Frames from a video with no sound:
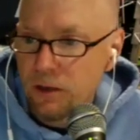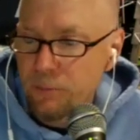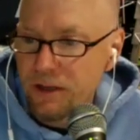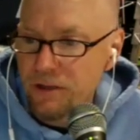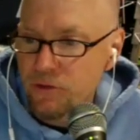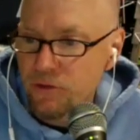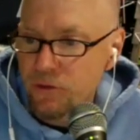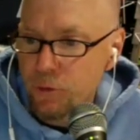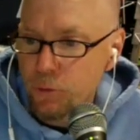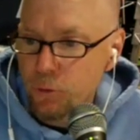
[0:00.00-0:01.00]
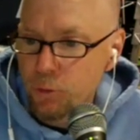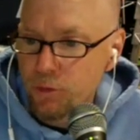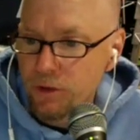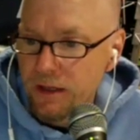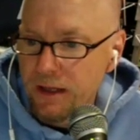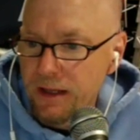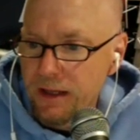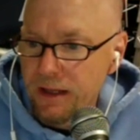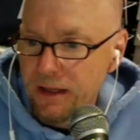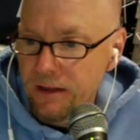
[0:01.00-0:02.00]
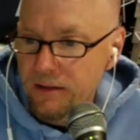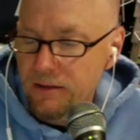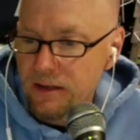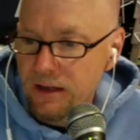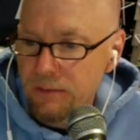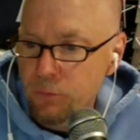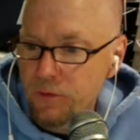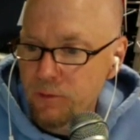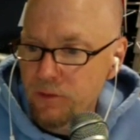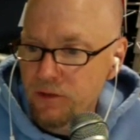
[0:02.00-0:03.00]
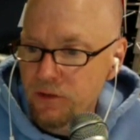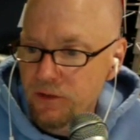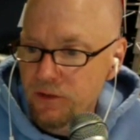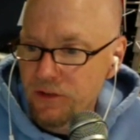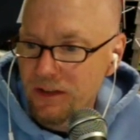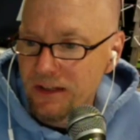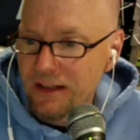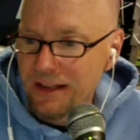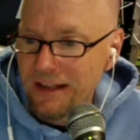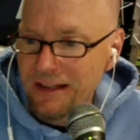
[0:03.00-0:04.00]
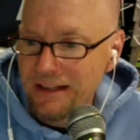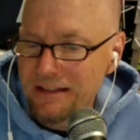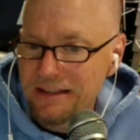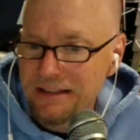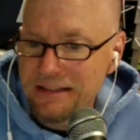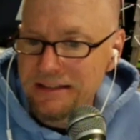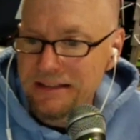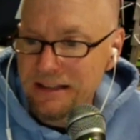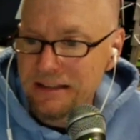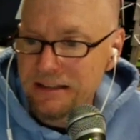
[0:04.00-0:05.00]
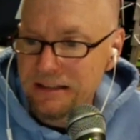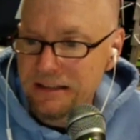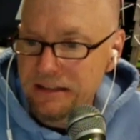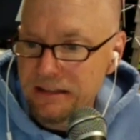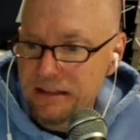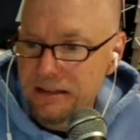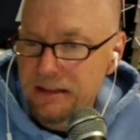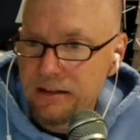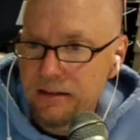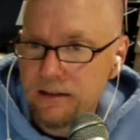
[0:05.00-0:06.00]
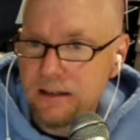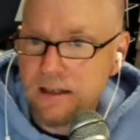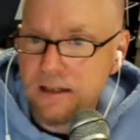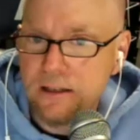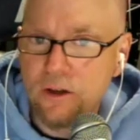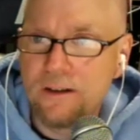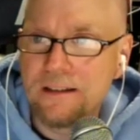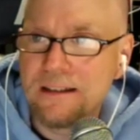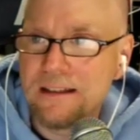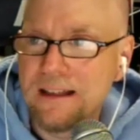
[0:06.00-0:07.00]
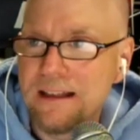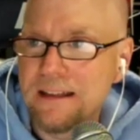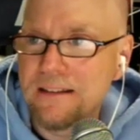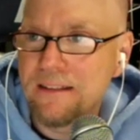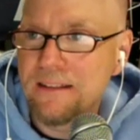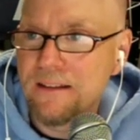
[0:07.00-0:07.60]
patrons of our group, and I put them into this handy dandy online